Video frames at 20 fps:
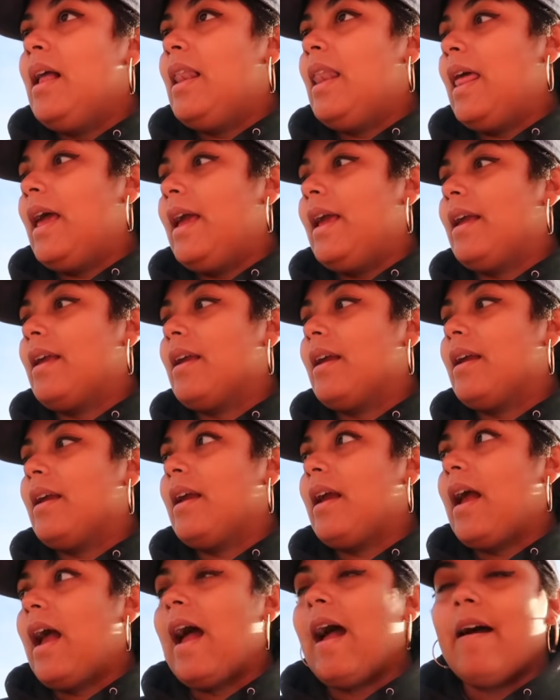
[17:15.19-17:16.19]
like
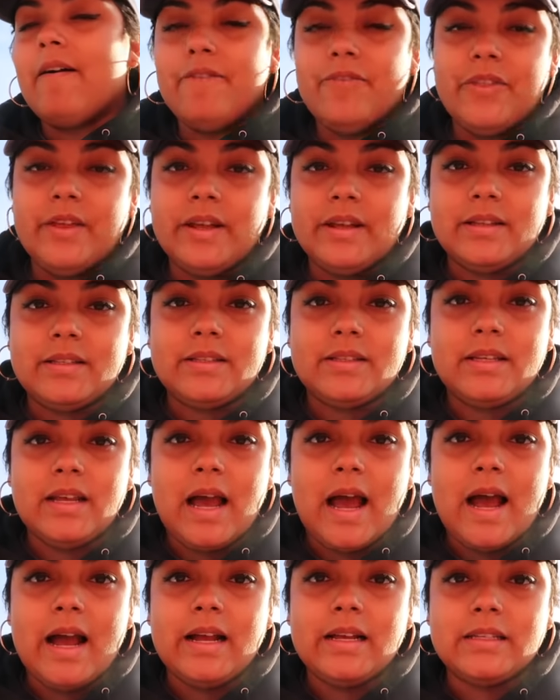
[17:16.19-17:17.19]
have this
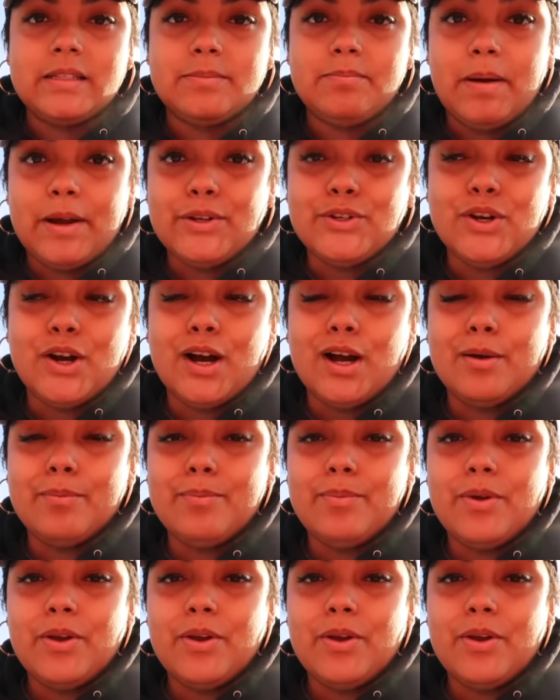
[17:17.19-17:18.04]
as my job,